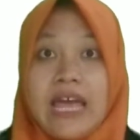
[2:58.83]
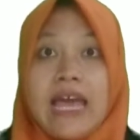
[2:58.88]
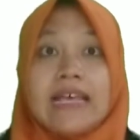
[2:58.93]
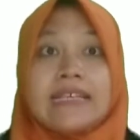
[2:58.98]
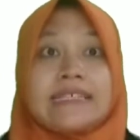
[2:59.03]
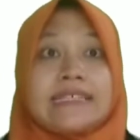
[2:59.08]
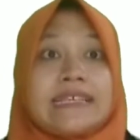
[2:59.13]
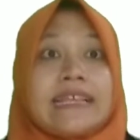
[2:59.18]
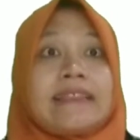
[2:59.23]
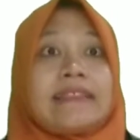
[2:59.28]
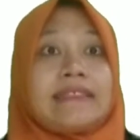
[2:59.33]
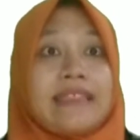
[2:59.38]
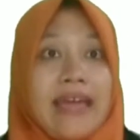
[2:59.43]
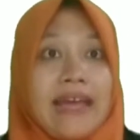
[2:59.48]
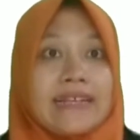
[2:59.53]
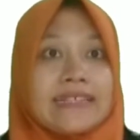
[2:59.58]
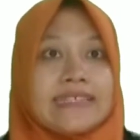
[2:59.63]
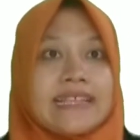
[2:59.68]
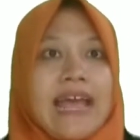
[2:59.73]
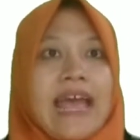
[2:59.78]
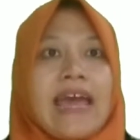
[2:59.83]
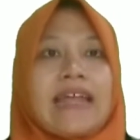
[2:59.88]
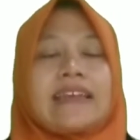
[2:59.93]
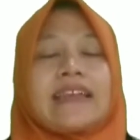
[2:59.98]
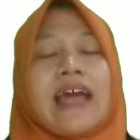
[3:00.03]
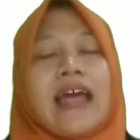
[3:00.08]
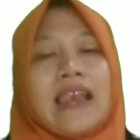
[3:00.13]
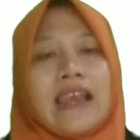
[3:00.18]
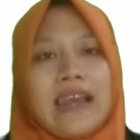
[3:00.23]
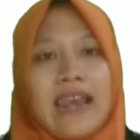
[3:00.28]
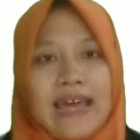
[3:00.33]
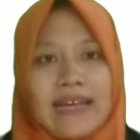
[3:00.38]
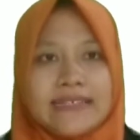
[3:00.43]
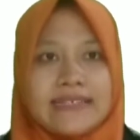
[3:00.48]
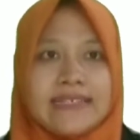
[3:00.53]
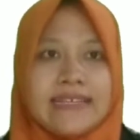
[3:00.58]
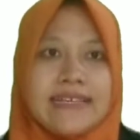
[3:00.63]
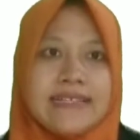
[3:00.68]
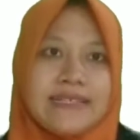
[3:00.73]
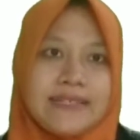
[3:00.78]
syntax, and
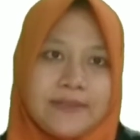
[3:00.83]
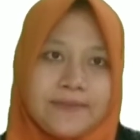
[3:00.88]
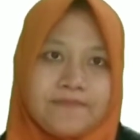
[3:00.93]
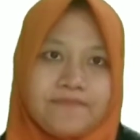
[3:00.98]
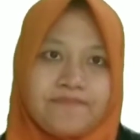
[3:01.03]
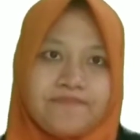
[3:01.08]
lexis.